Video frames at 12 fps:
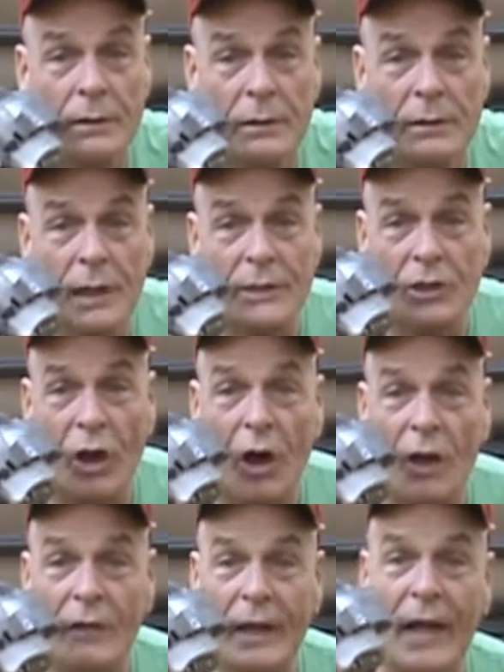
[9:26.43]
that's
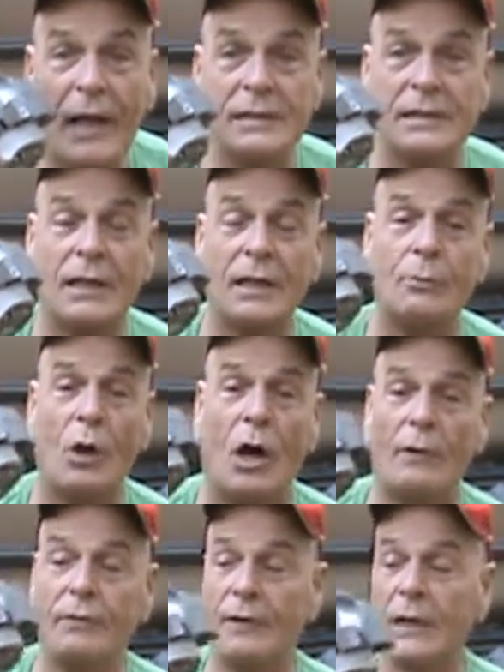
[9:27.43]
all that has to come
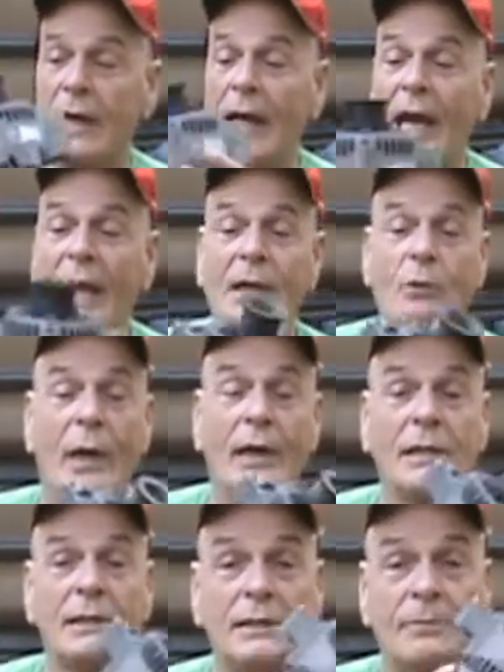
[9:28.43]
off.
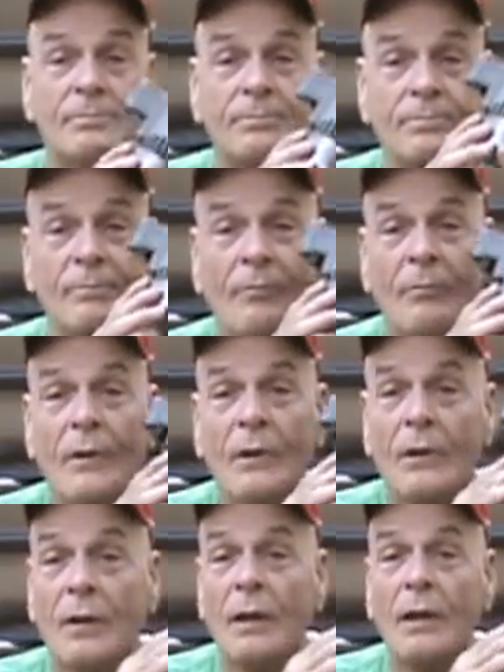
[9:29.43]
Anyways,
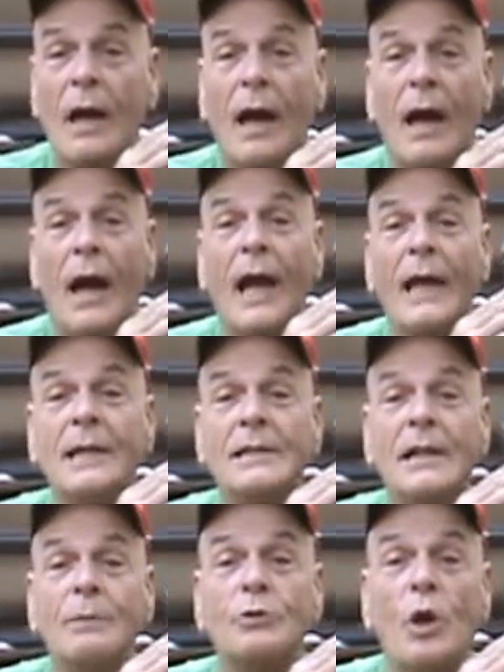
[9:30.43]
I
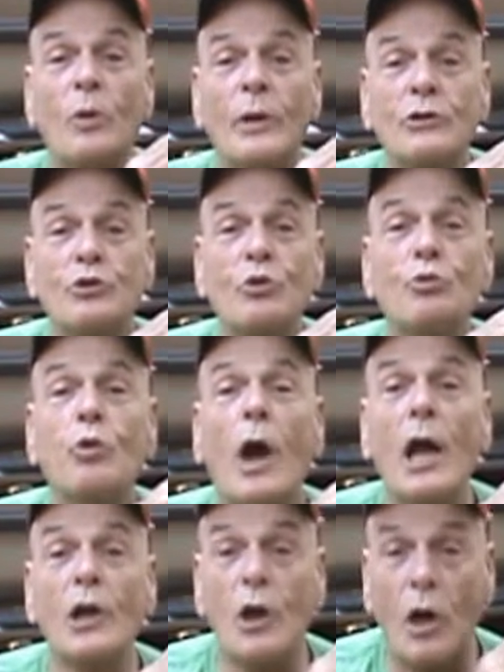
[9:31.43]
ended up going to
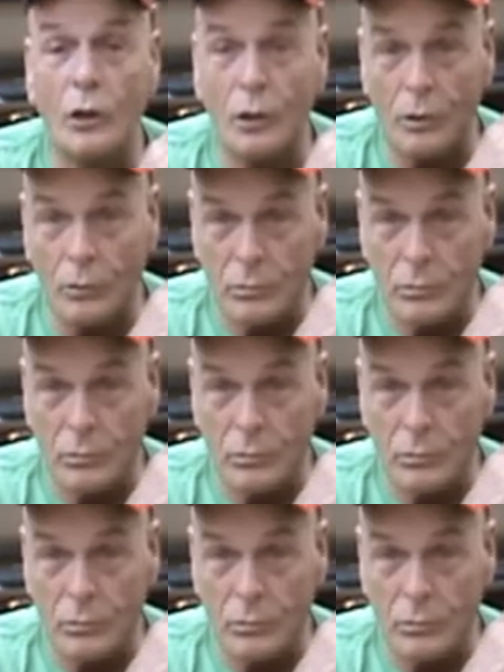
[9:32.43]
Rock Auto.